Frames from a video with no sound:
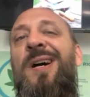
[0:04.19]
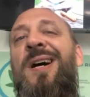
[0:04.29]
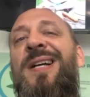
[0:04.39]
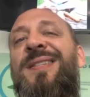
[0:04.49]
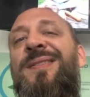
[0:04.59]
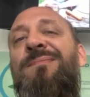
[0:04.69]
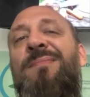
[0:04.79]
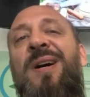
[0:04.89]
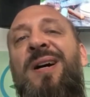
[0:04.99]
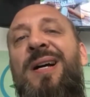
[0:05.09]

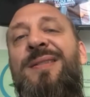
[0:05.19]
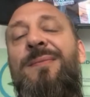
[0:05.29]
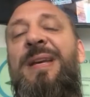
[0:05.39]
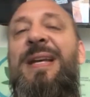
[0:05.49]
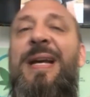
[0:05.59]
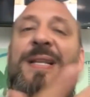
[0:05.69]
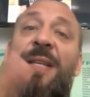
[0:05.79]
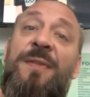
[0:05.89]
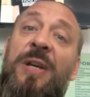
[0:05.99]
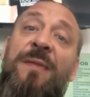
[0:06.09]
Awesome, awesome. Hey guys,
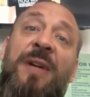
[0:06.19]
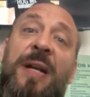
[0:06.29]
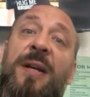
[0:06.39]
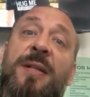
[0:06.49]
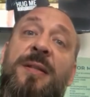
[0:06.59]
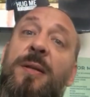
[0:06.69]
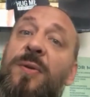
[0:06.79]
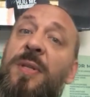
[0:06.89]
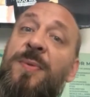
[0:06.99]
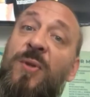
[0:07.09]
if you have not done
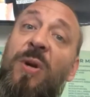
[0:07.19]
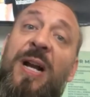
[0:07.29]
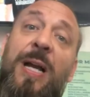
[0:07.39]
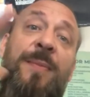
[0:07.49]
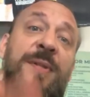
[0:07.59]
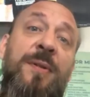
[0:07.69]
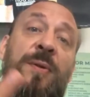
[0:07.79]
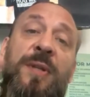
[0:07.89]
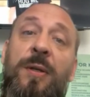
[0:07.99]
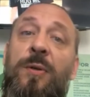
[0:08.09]
so, subscribe
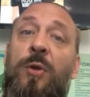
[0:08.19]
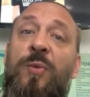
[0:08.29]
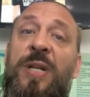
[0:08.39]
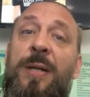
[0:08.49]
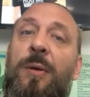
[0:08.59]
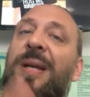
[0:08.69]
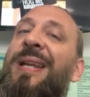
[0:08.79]
to the YouTube channel.